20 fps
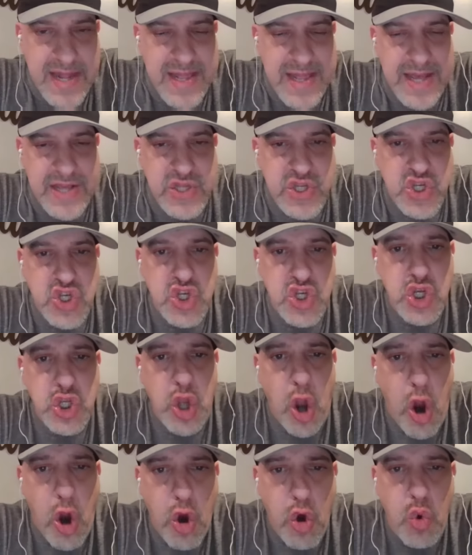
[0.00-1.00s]
Let's
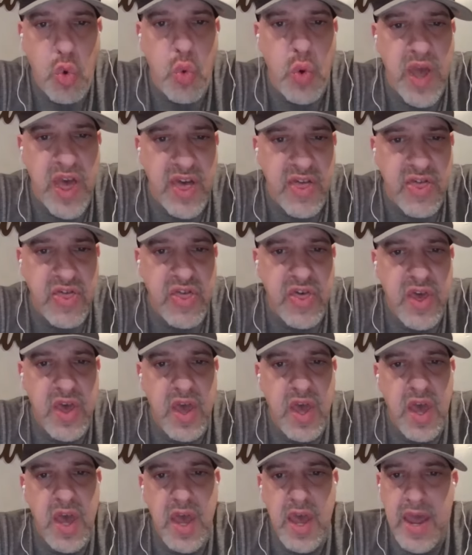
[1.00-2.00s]
start with
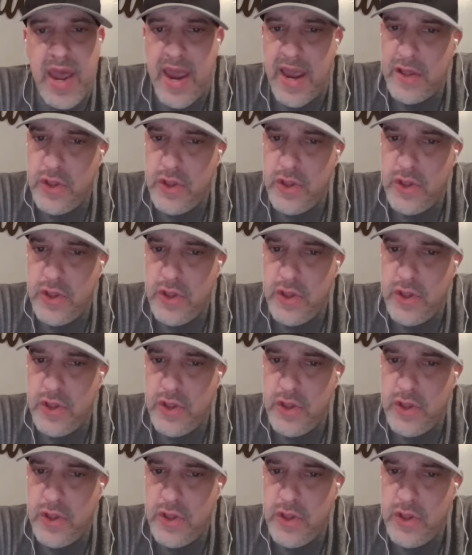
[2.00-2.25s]
it